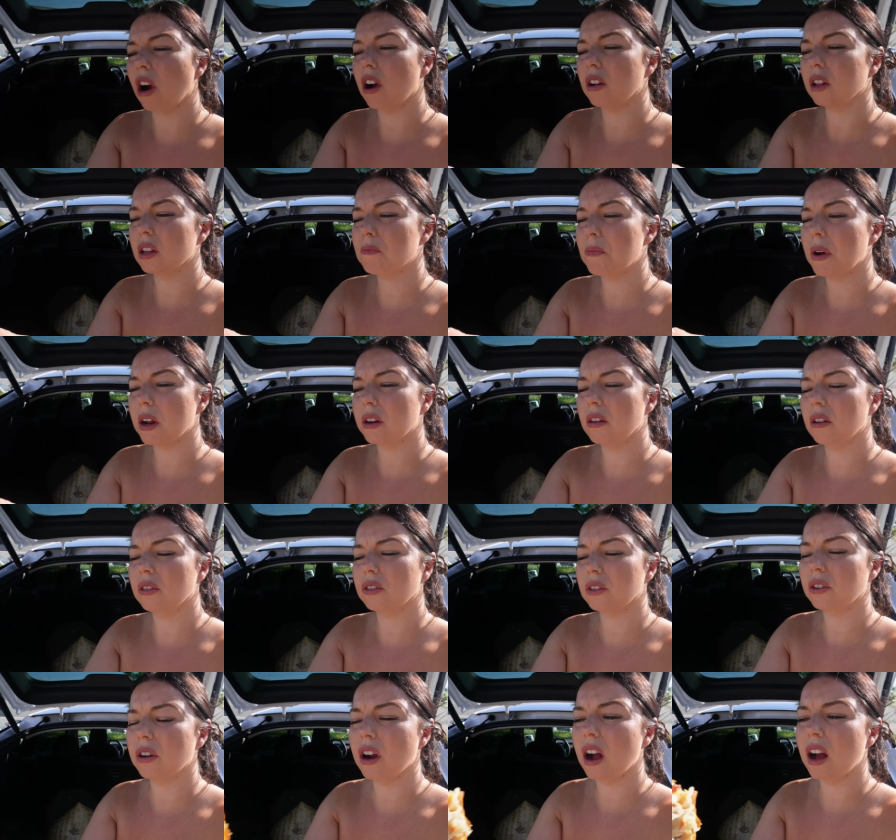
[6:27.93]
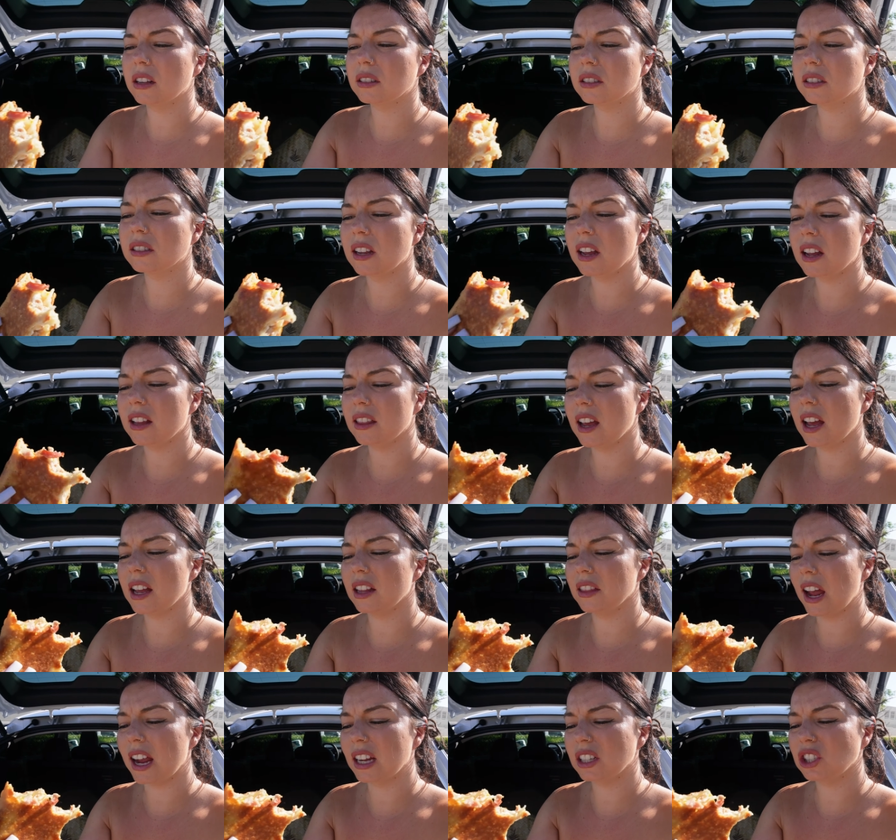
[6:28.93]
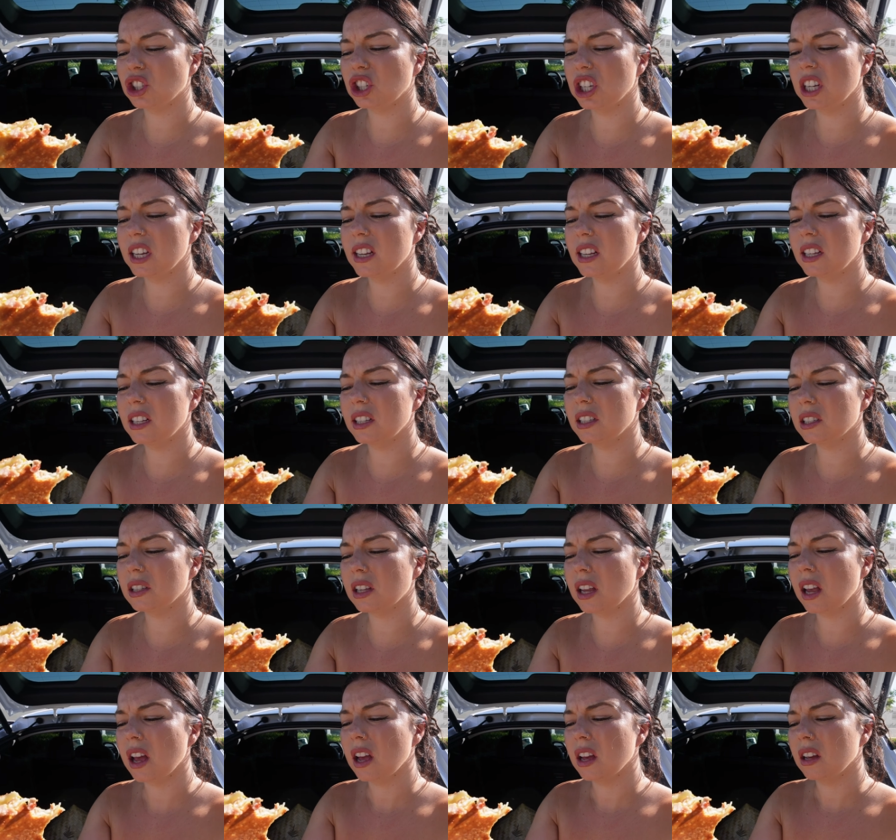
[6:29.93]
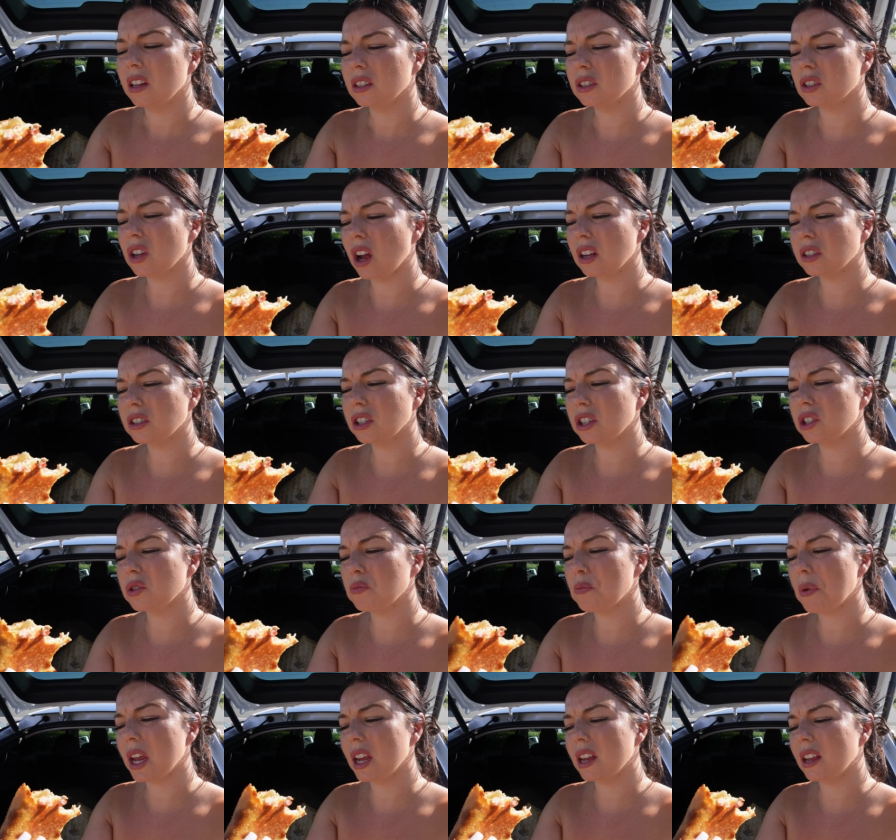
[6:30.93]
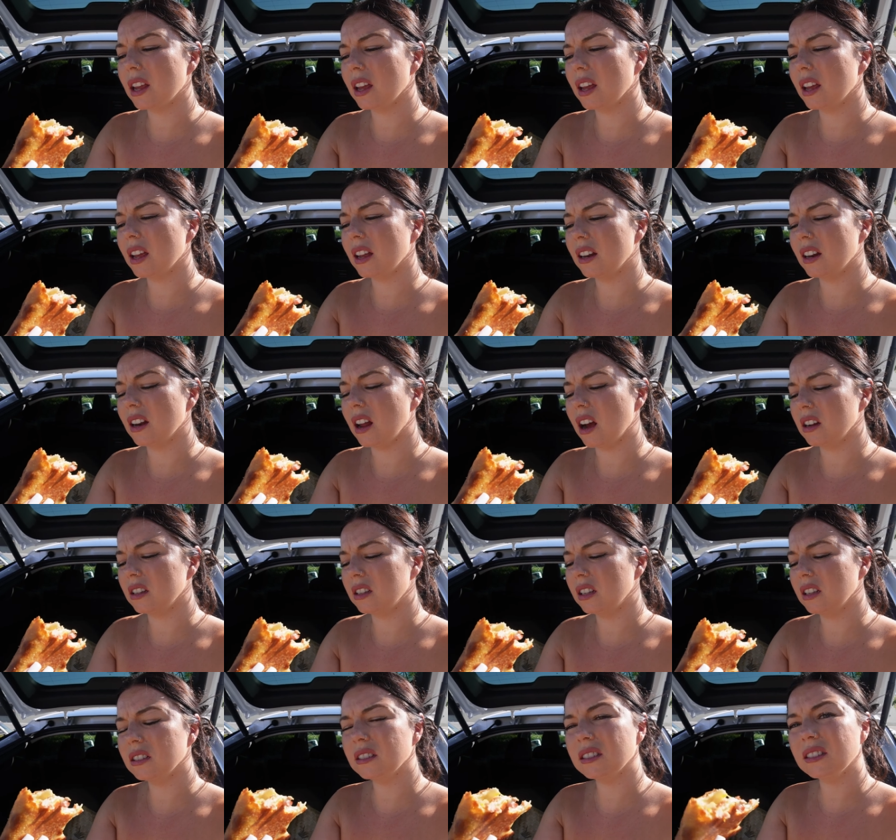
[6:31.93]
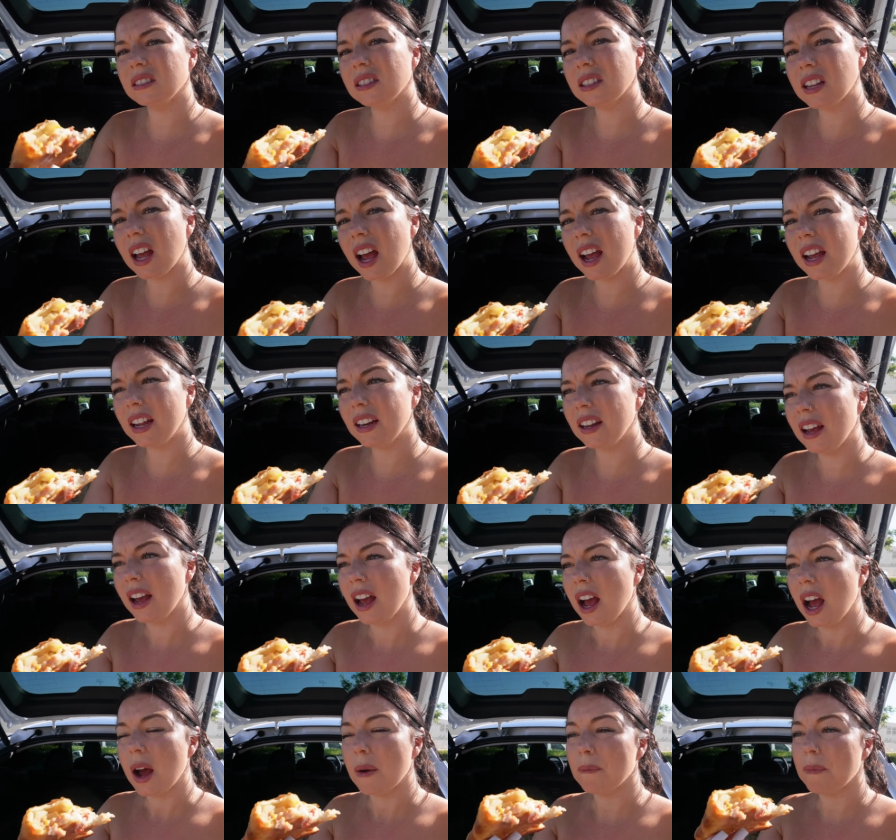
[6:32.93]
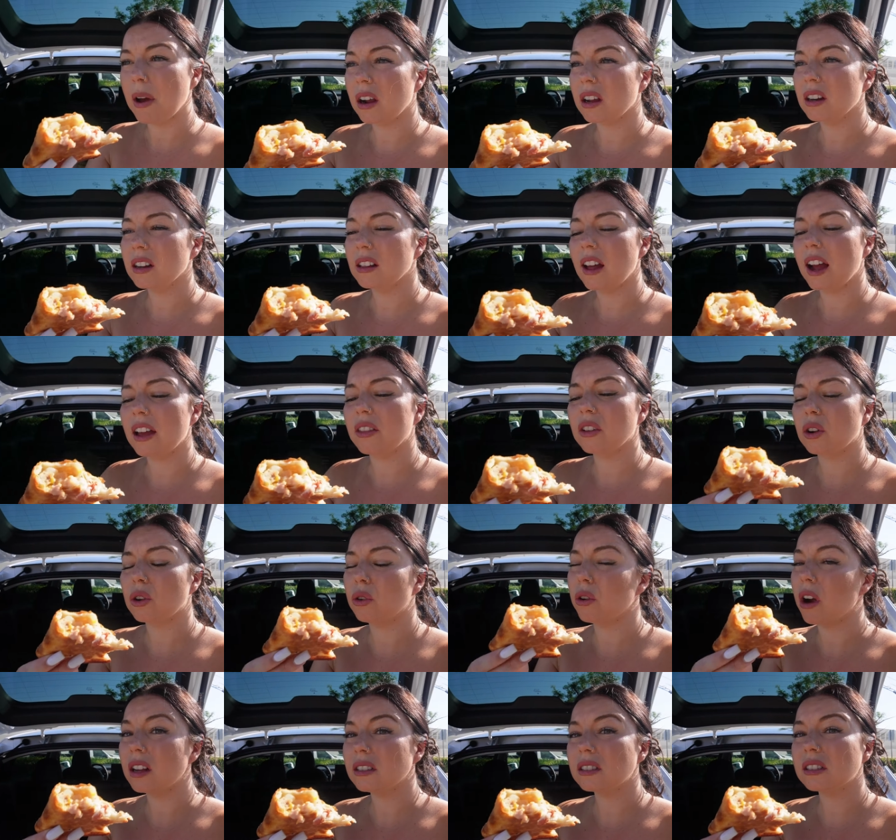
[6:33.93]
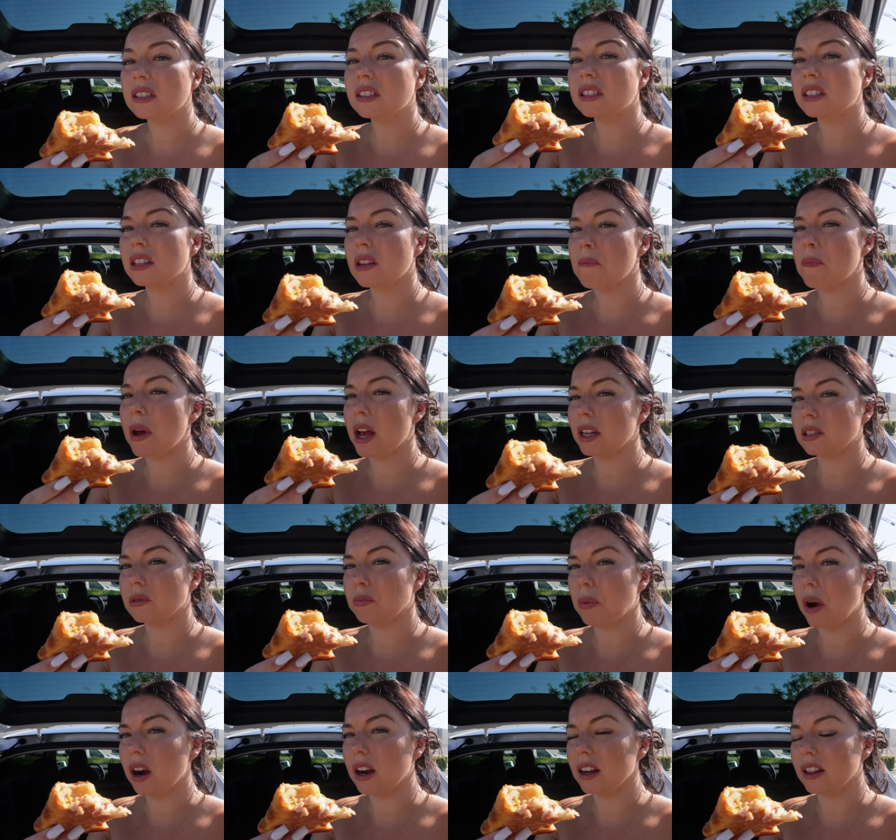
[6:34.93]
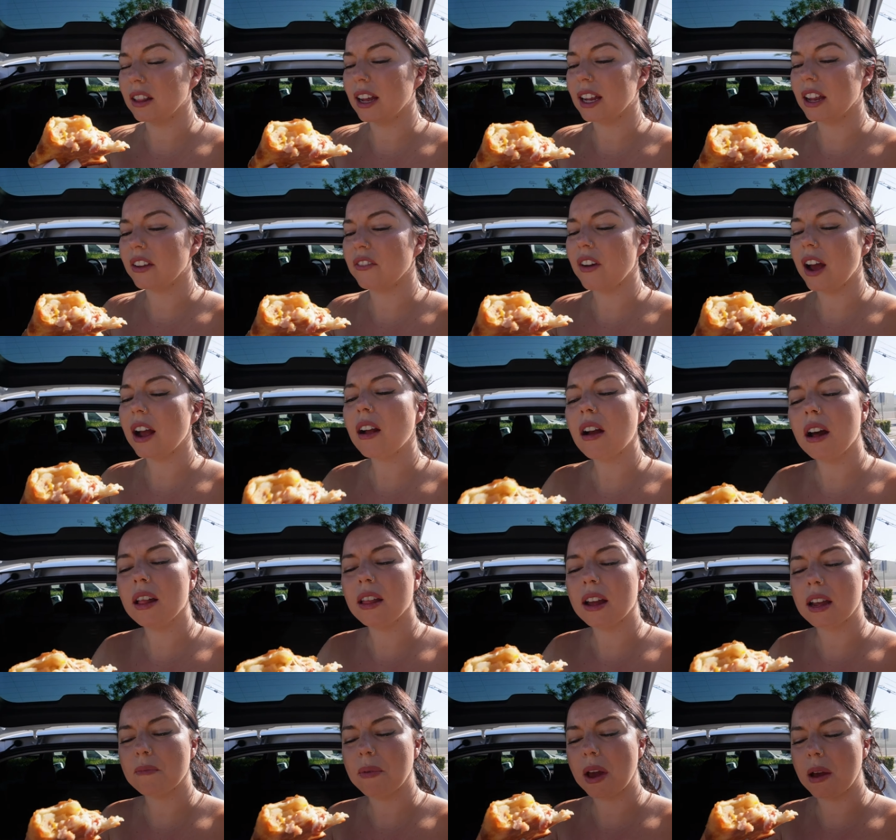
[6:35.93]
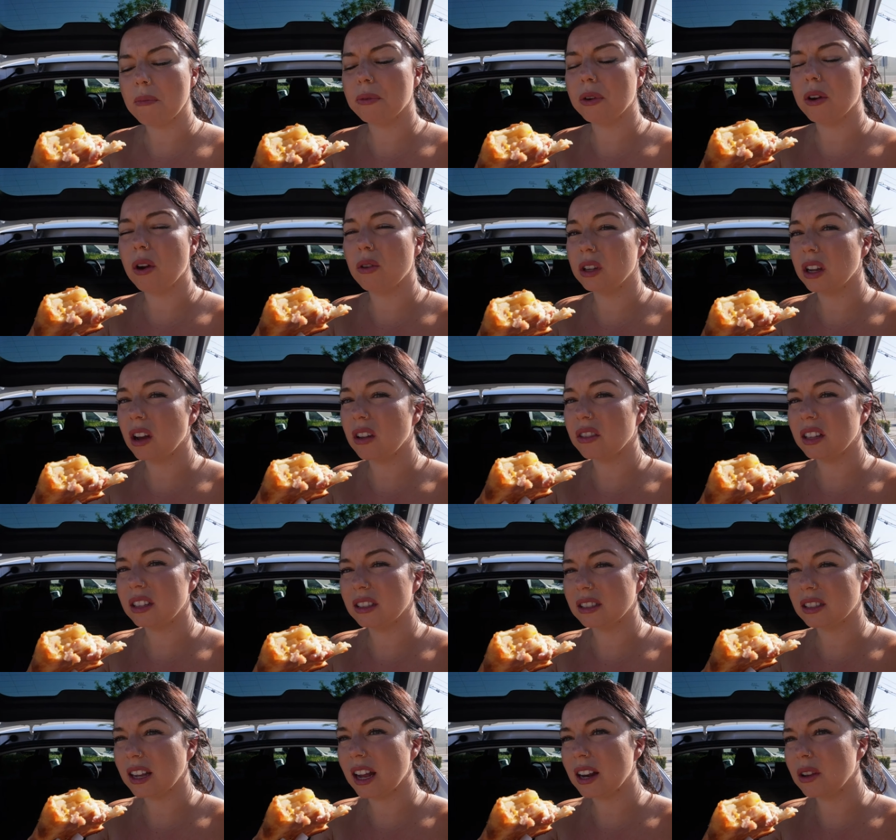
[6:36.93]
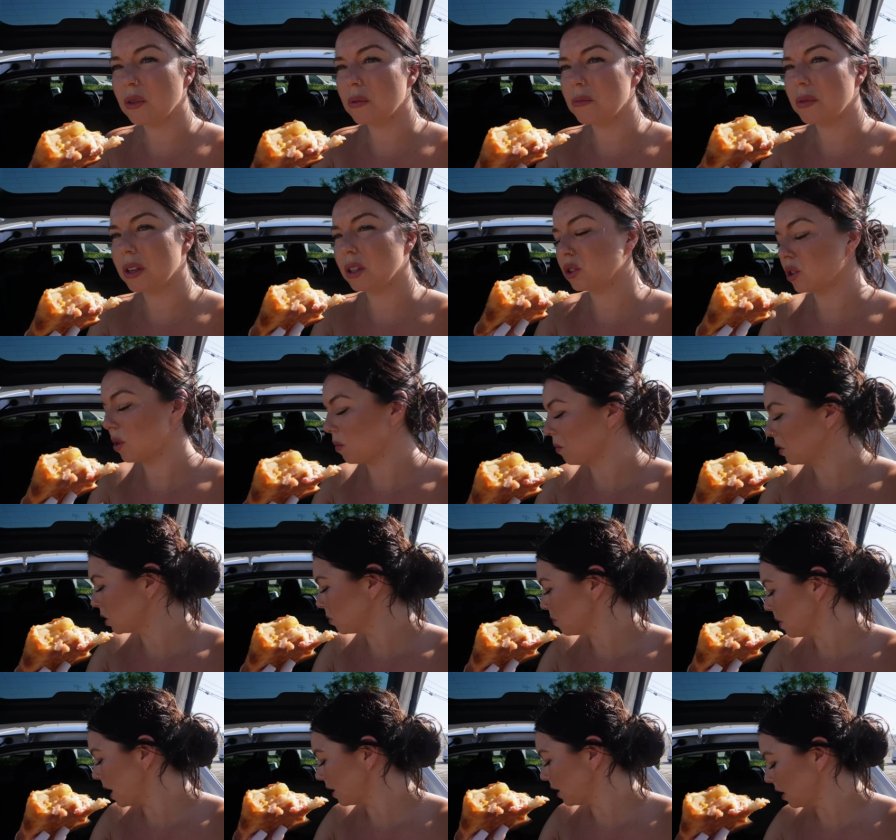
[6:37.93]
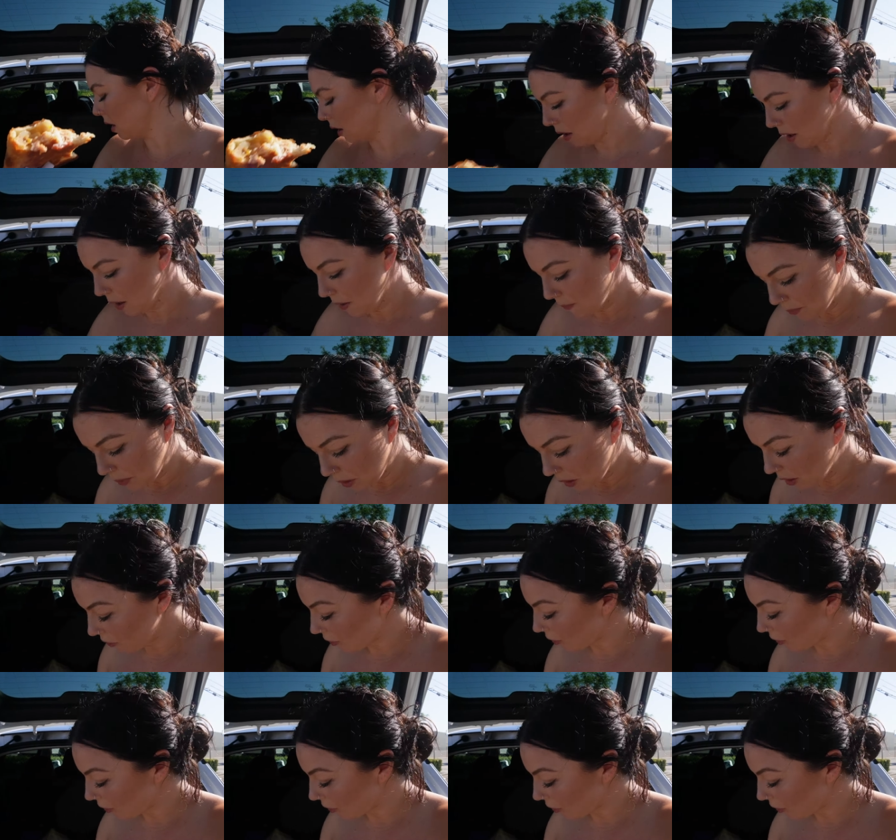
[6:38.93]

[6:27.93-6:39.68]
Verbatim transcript: garlic butter on the crust and then like cheese, sausage, bacon, and onions inside. I'm not gonna lie, the crust is the best part. Like if I got like pepperoni on the inside, it would be so much better. The